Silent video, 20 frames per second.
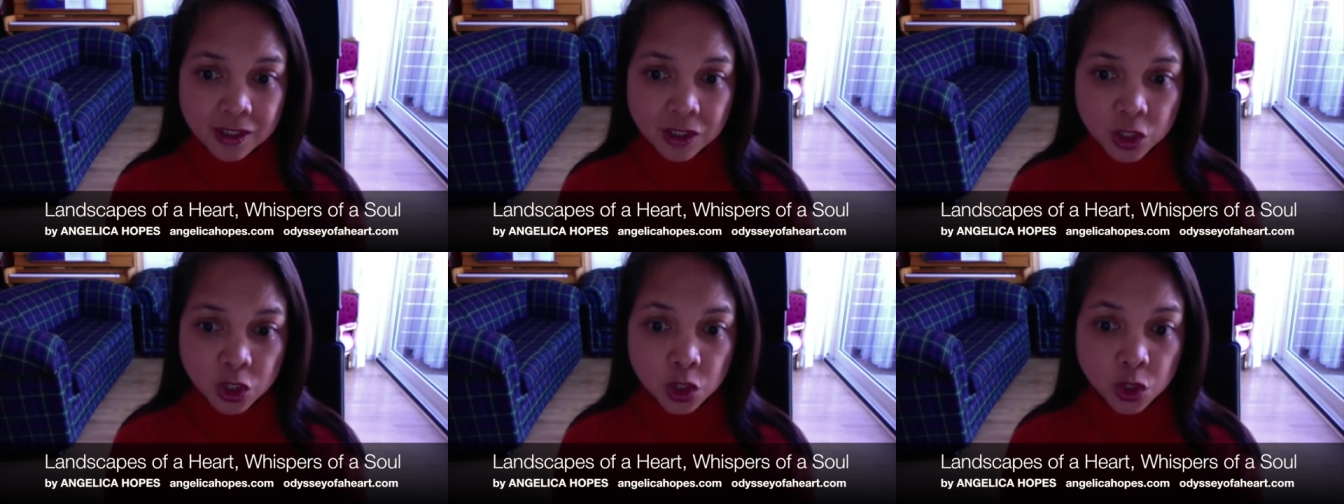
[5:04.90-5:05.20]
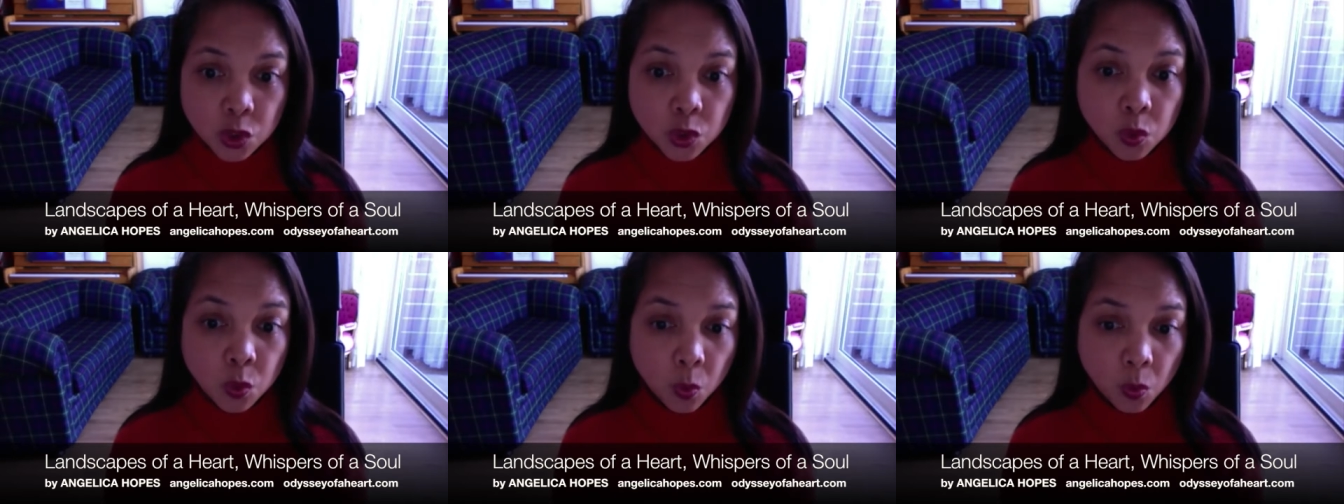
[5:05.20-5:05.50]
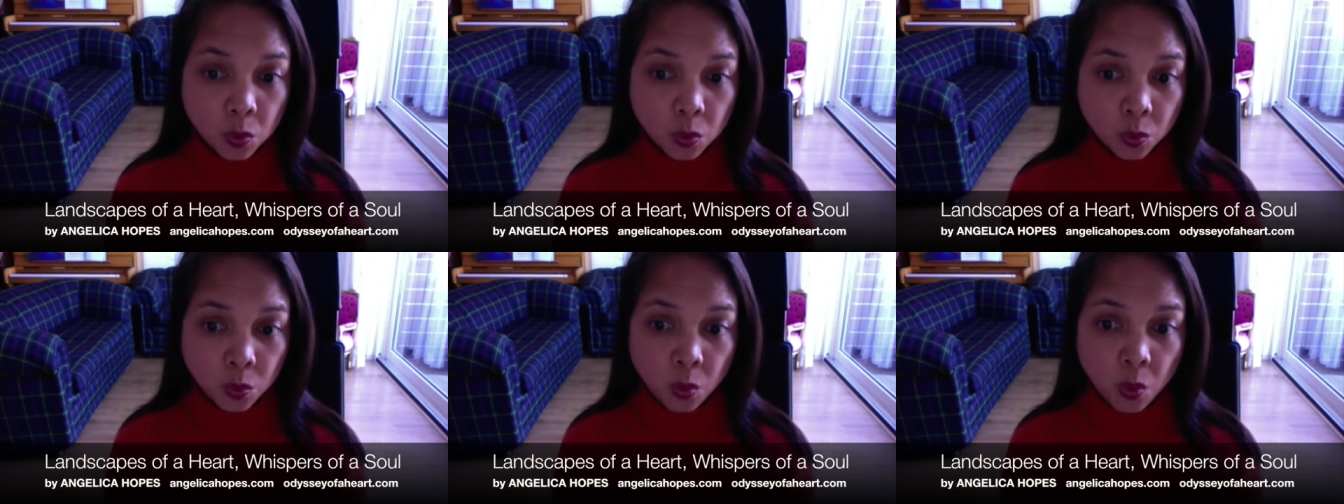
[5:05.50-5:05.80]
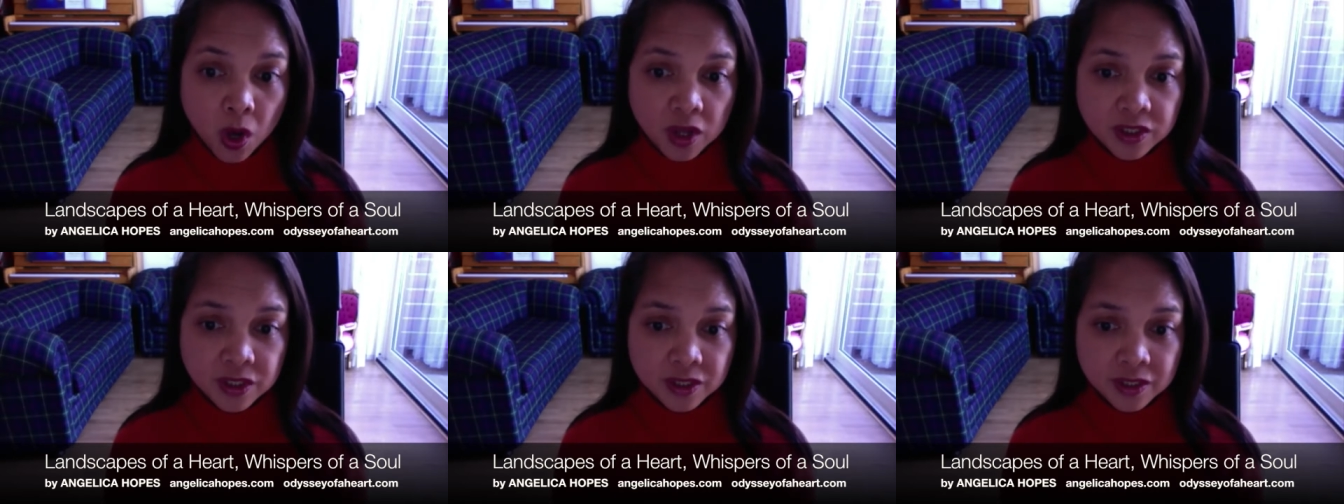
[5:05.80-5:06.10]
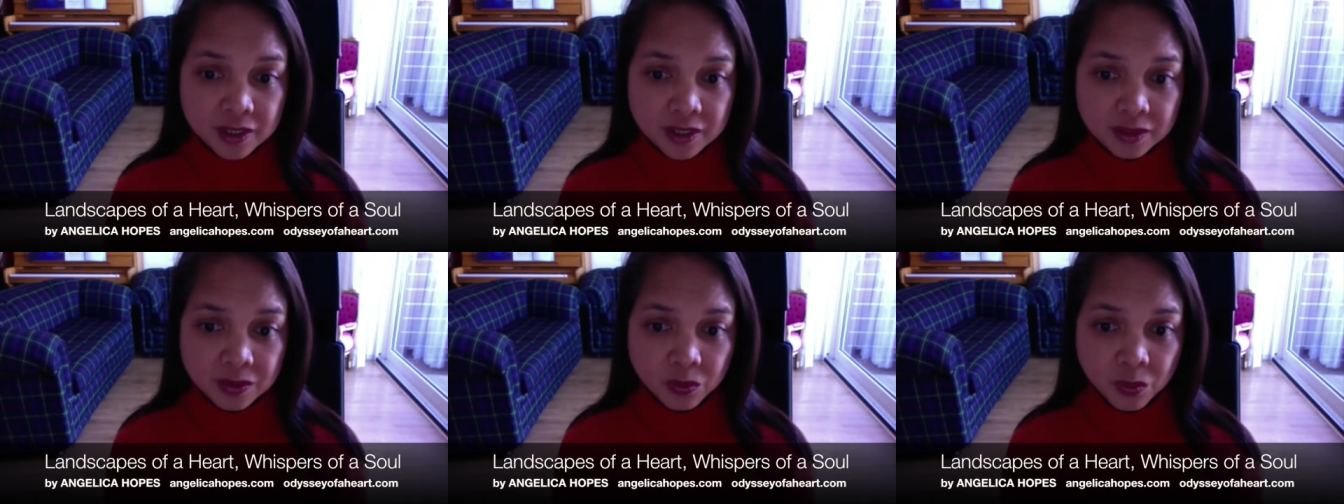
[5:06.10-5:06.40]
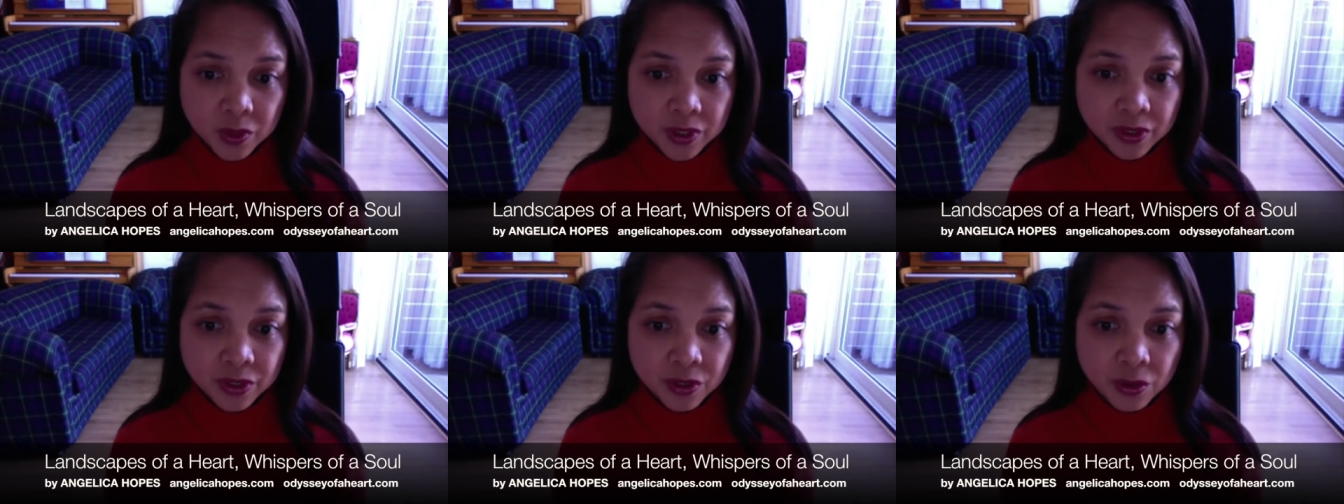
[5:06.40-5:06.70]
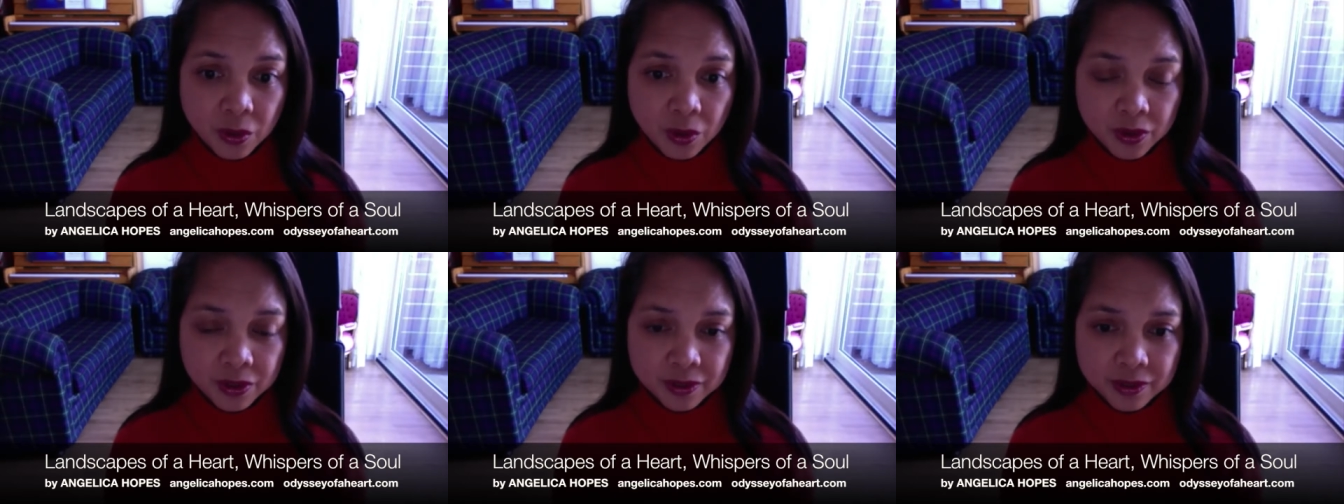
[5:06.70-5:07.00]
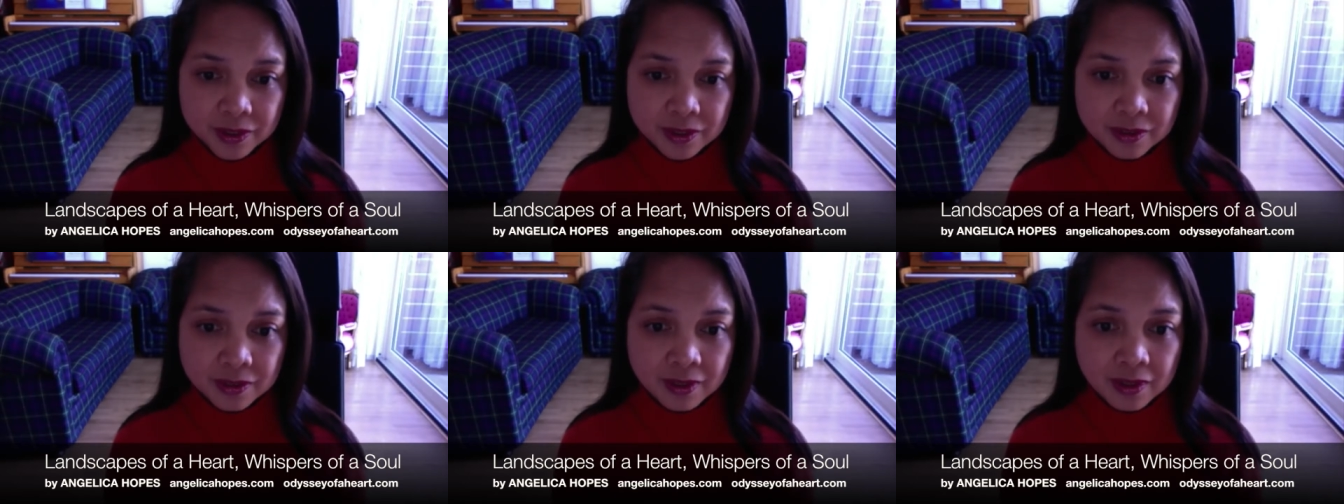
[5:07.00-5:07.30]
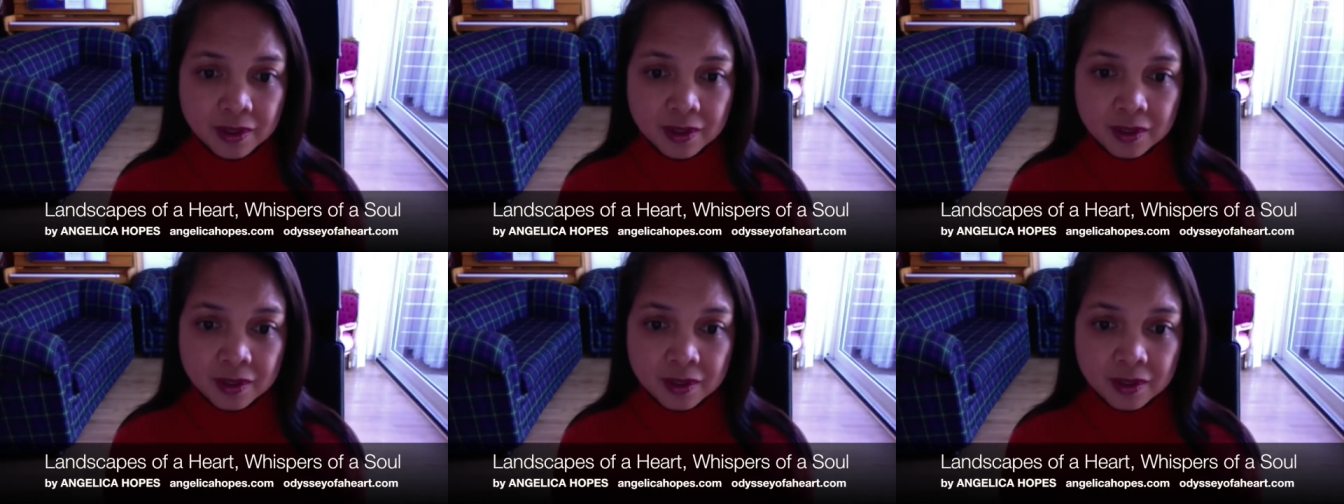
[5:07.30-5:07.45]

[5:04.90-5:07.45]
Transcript: she should watch it with her daughters,